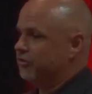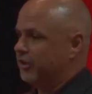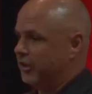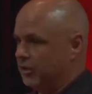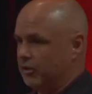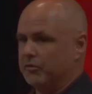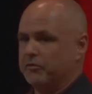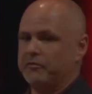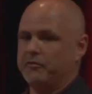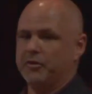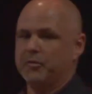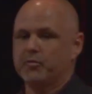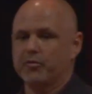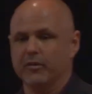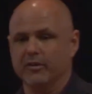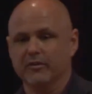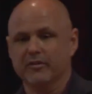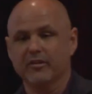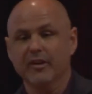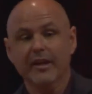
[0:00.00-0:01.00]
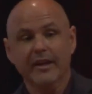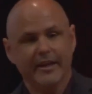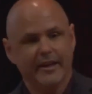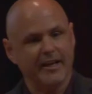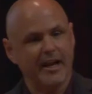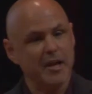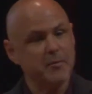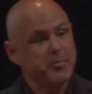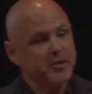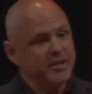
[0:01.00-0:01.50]
yellow footprints. And
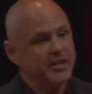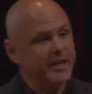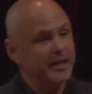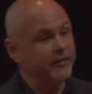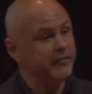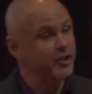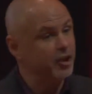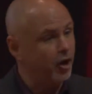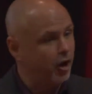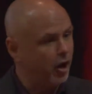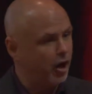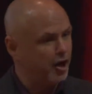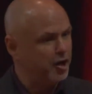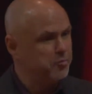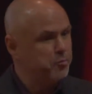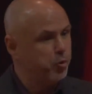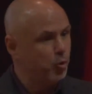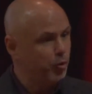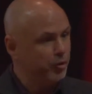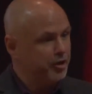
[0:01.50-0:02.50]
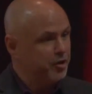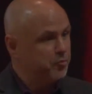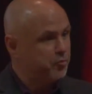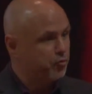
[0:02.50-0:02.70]
I began the onboarding